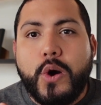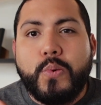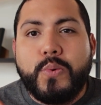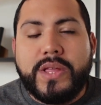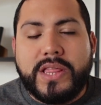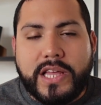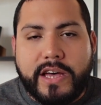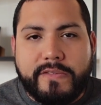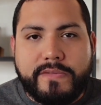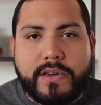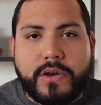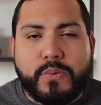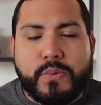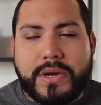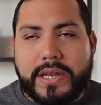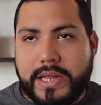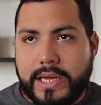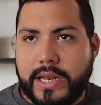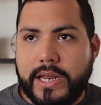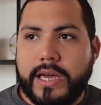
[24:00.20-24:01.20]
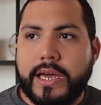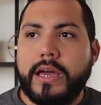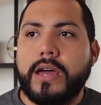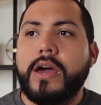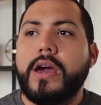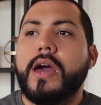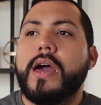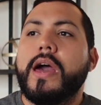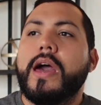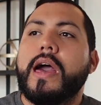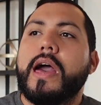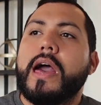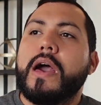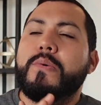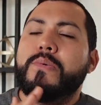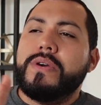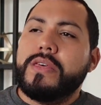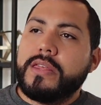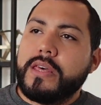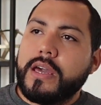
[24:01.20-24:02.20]
we love it, we need it. And
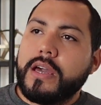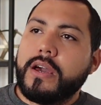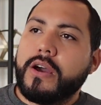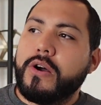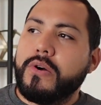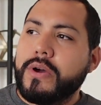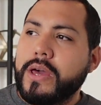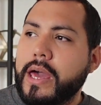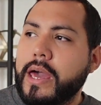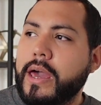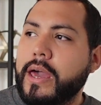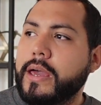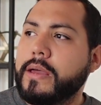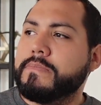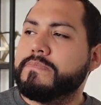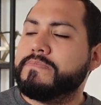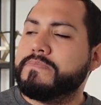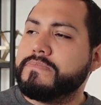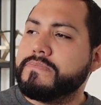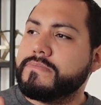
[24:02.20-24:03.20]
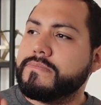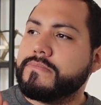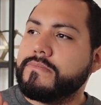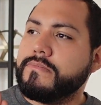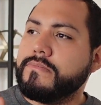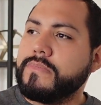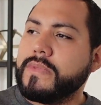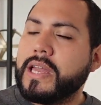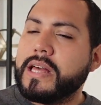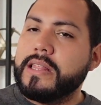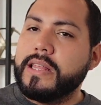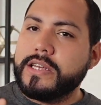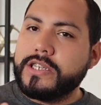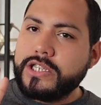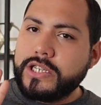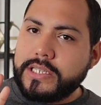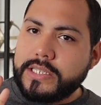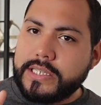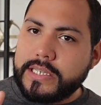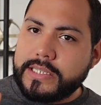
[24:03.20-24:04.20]
we think, okay, let's
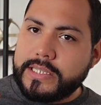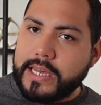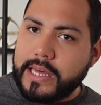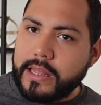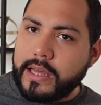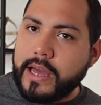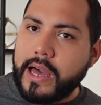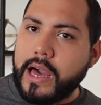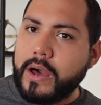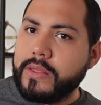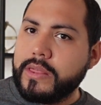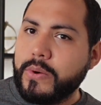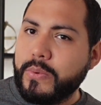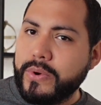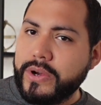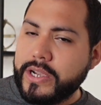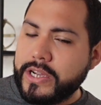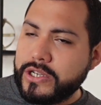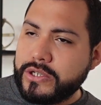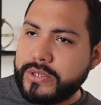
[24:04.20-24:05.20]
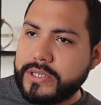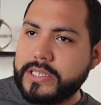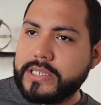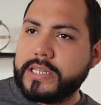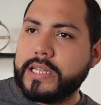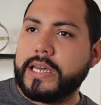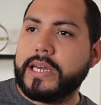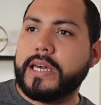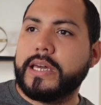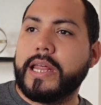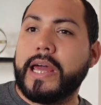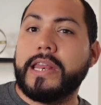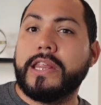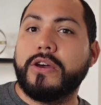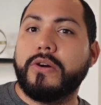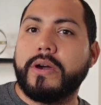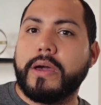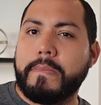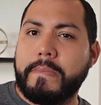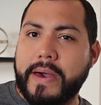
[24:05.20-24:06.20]
just tell the guy that we're interested and
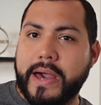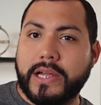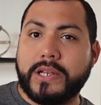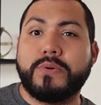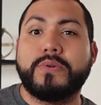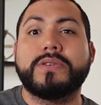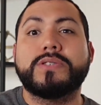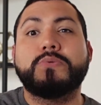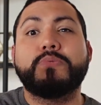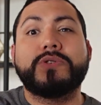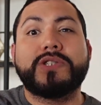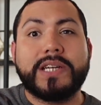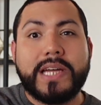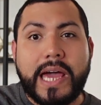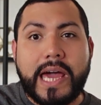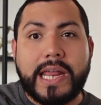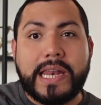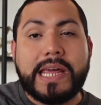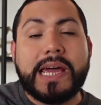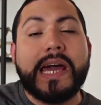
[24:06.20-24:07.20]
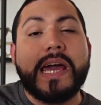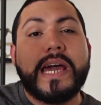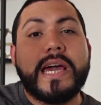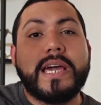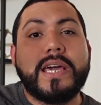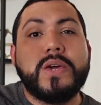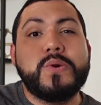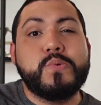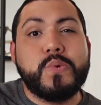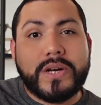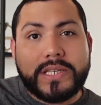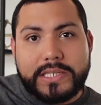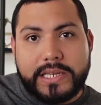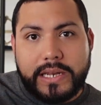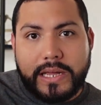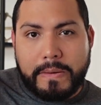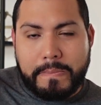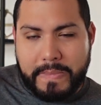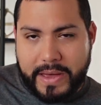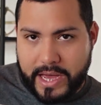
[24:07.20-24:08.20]
he'll get back to us. Which again, he was
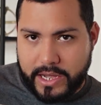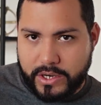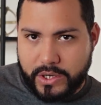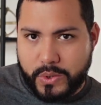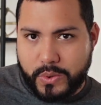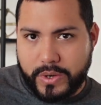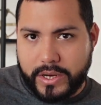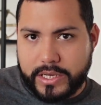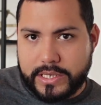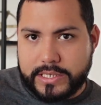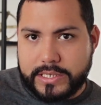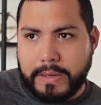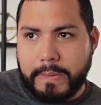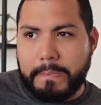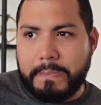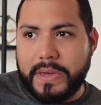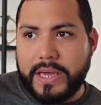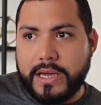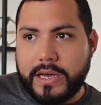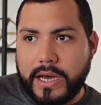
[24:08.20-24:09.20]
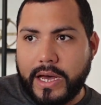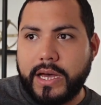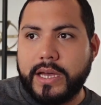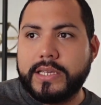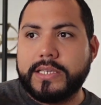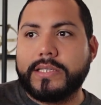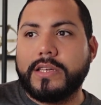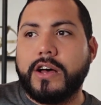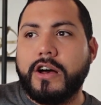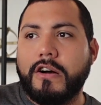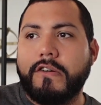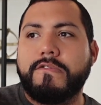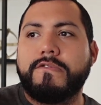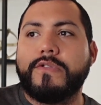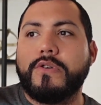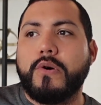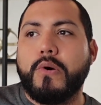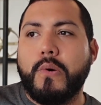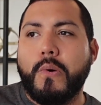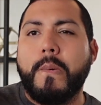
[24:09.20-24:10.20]
gonna get back to us because of
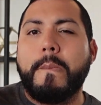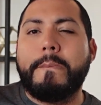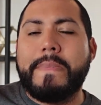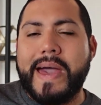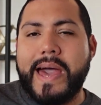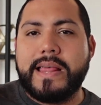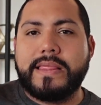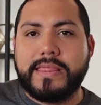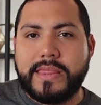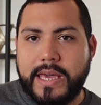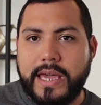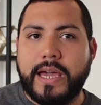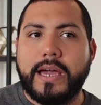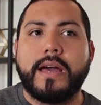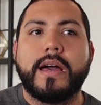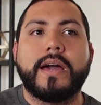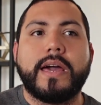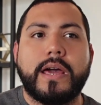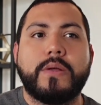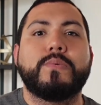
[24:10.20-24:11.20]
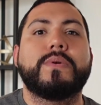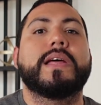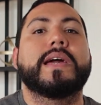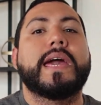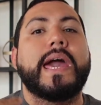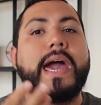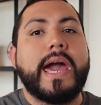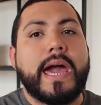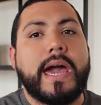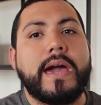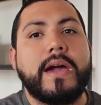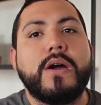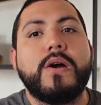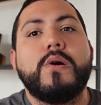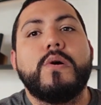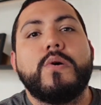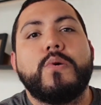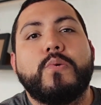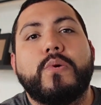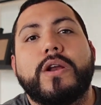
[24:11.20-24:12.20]
the whole pet thing. Again, we're like, hey,
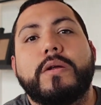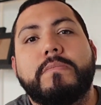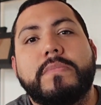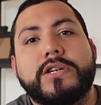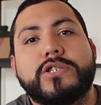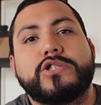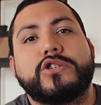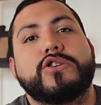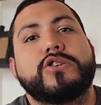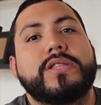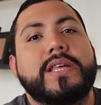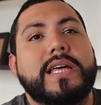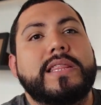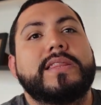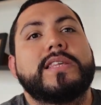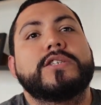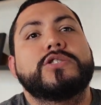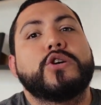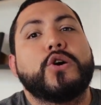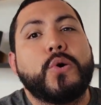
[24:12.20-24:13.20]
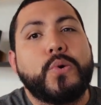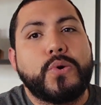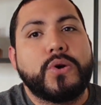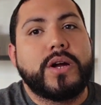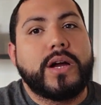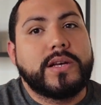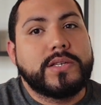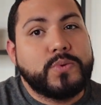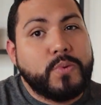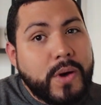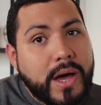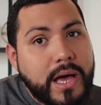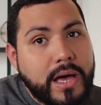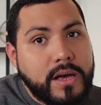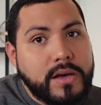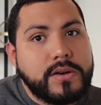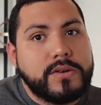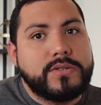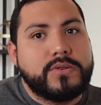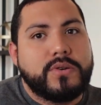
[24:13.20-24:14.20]
we wanna make sure that this owner as
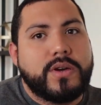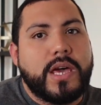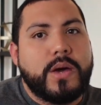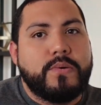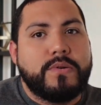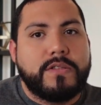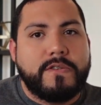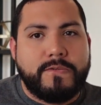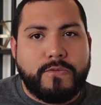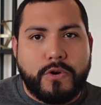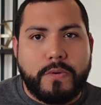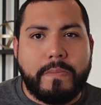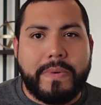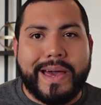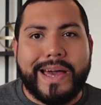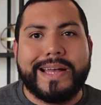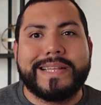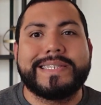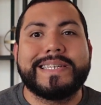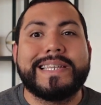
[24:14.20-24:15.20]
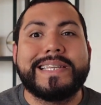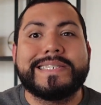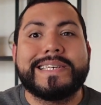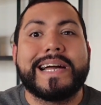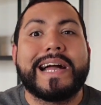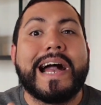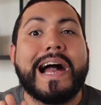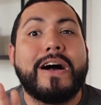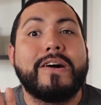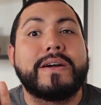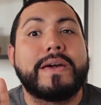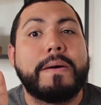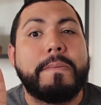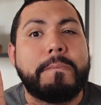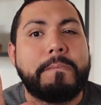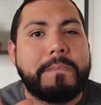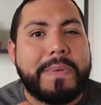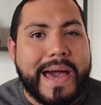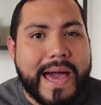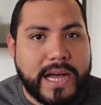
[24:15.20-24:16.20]
well is okay with 4 pets. And he's like, I'll
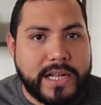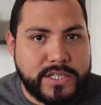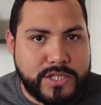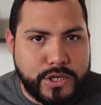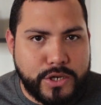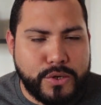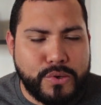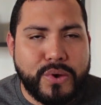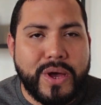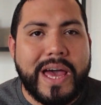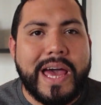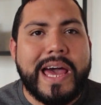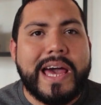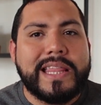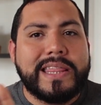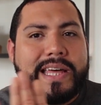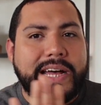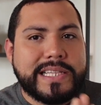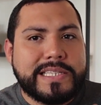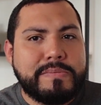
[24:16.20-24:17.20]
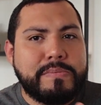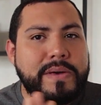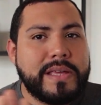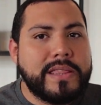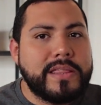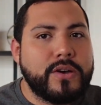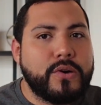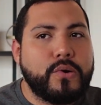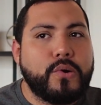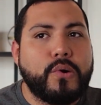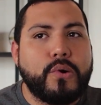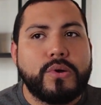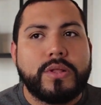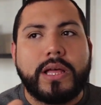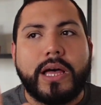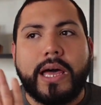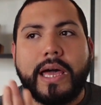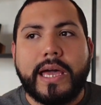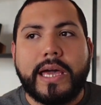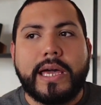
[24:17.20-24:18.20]
get back to you. That's been the whole
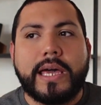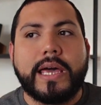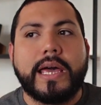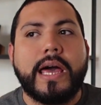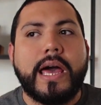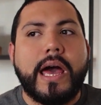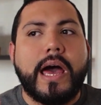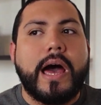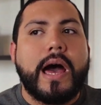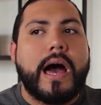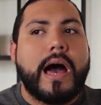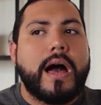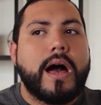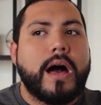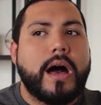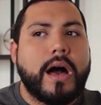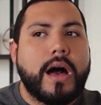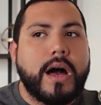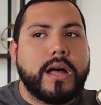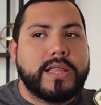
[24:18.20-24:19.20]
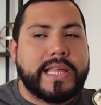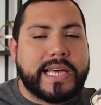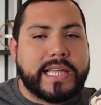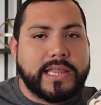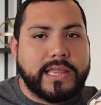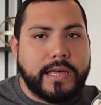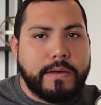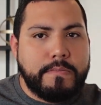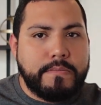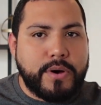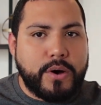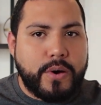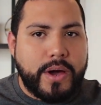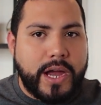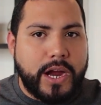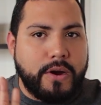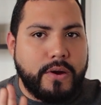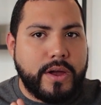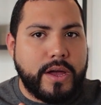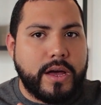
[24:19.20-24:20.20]
like limbo
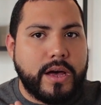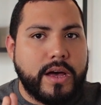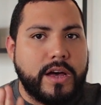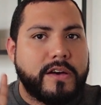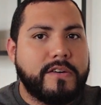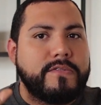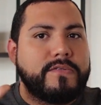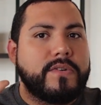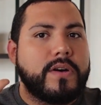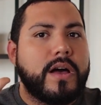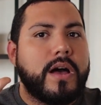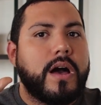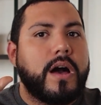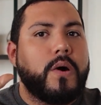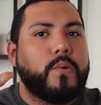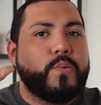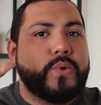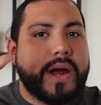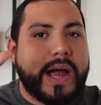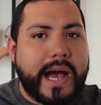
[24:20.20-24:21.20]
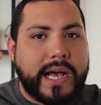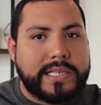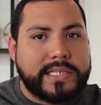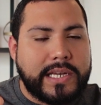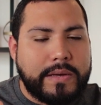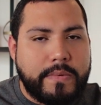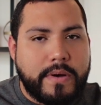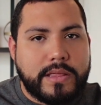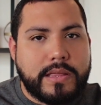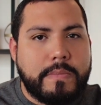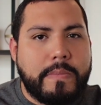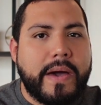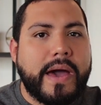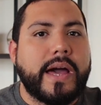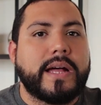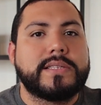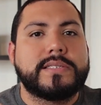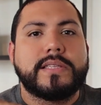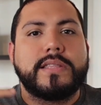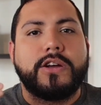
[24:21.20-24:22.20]
area of we're asking about the
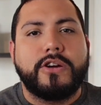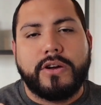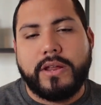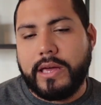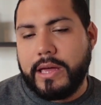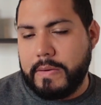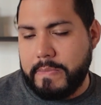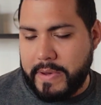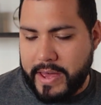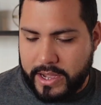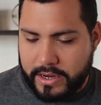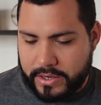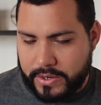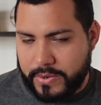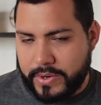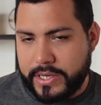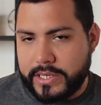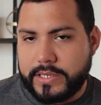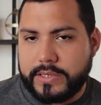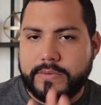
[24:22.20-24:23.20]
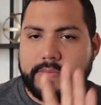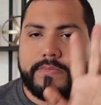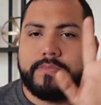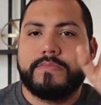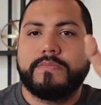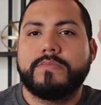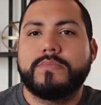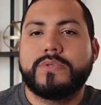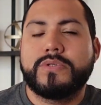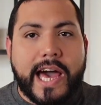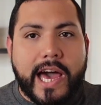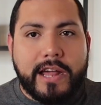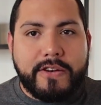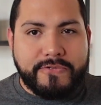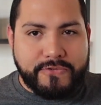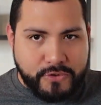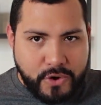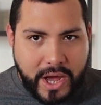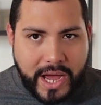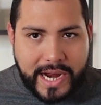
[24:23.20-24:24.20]
pets, they're gonna get back to us. That
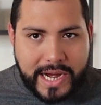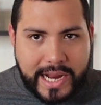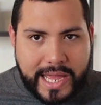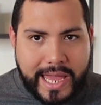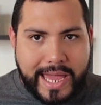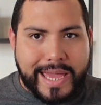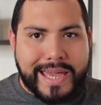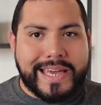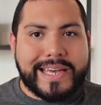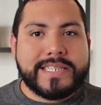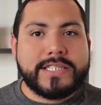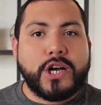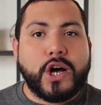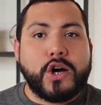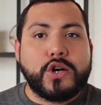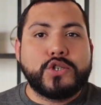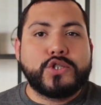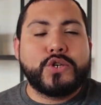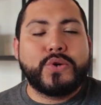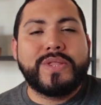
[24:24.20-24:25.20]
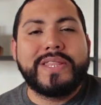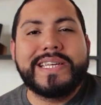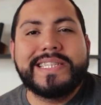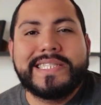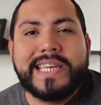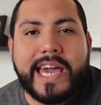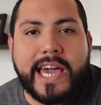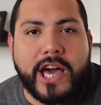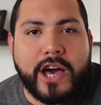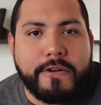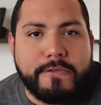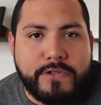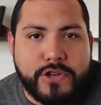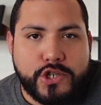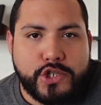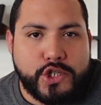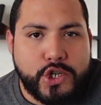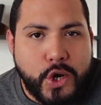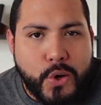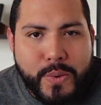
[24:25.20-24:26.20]
Friday is also the day of the
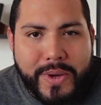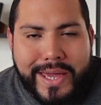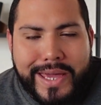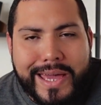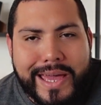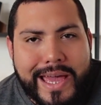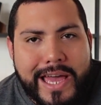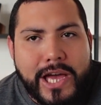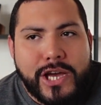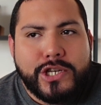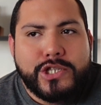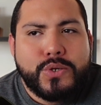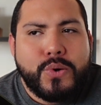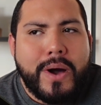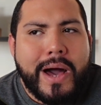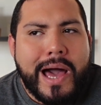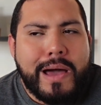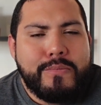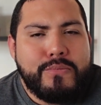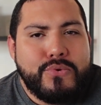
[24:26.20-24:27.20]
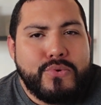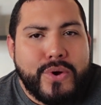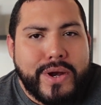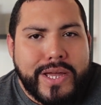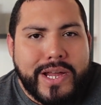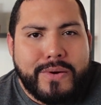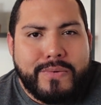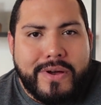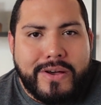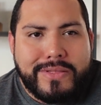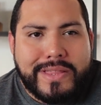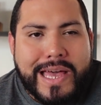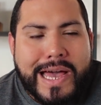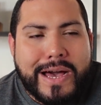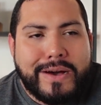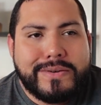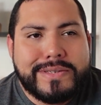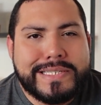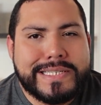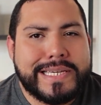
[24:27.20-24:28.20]
showing. So I'm running around the
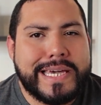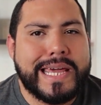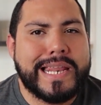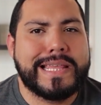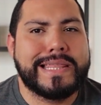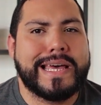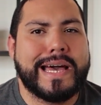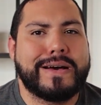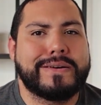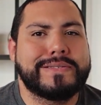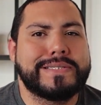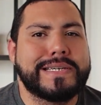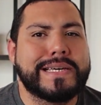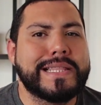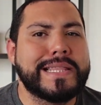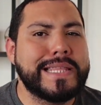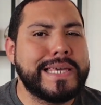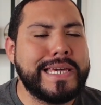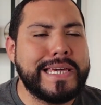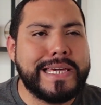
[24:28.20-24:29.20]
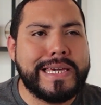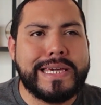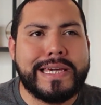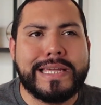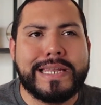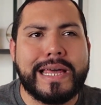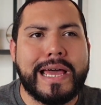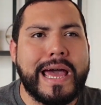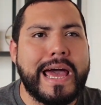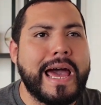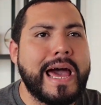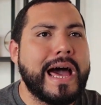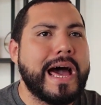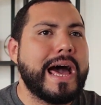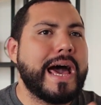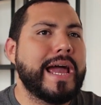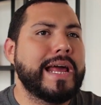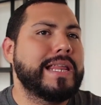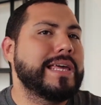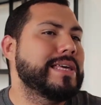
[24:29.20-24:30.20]
house, getting the house clean,
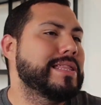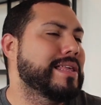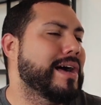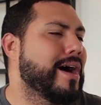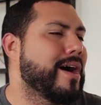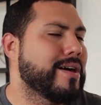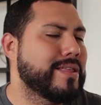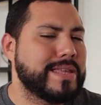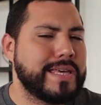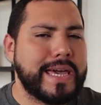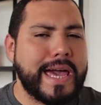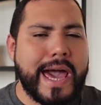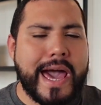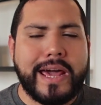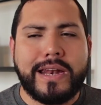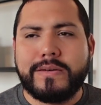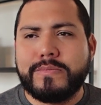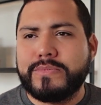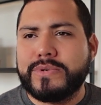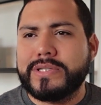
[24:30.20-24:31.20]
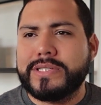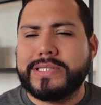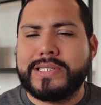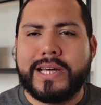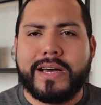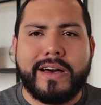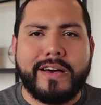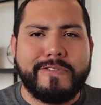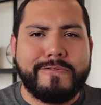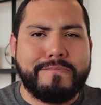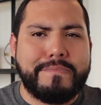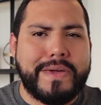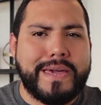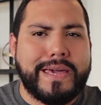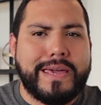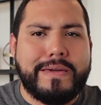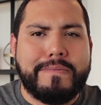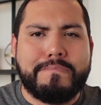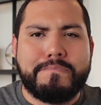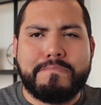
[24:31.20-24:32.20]
hiding all the animal stuff,
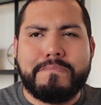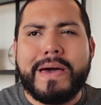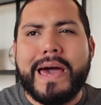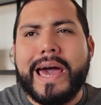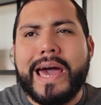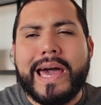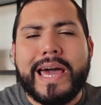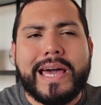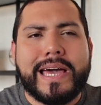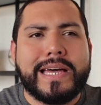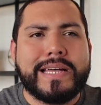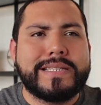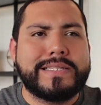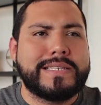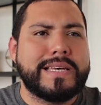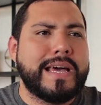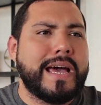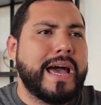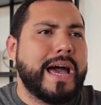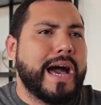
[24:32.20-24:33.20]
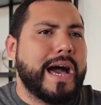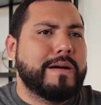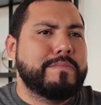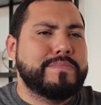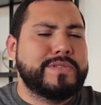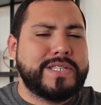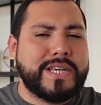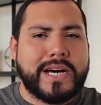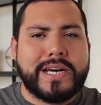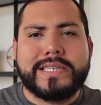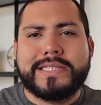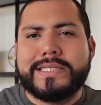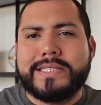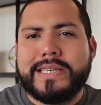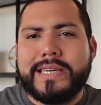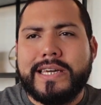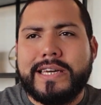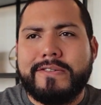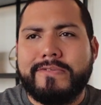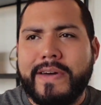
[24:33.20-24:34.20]
making beds, I'm
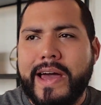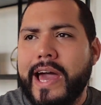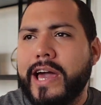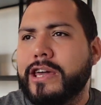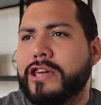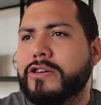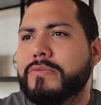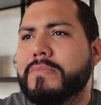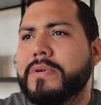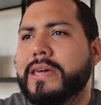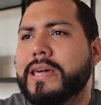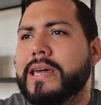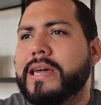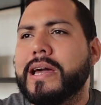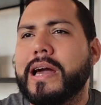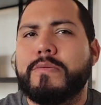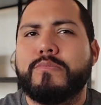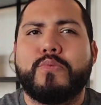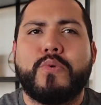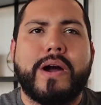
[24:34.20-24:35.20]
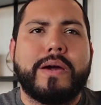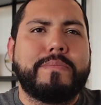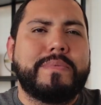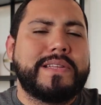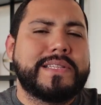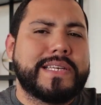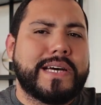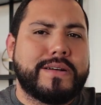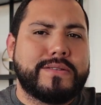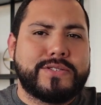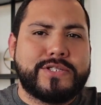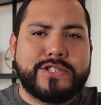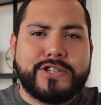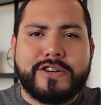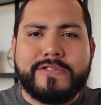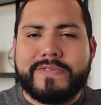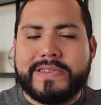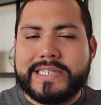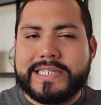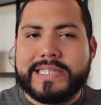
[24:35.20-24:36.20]
dusting, vacuuming, I'm wiping down
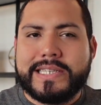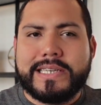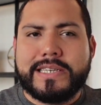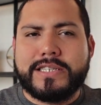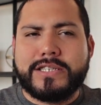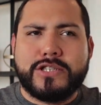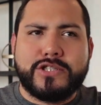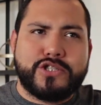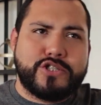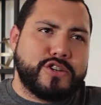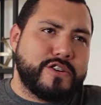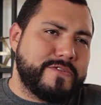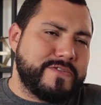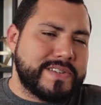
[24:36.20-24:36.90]
surfaces.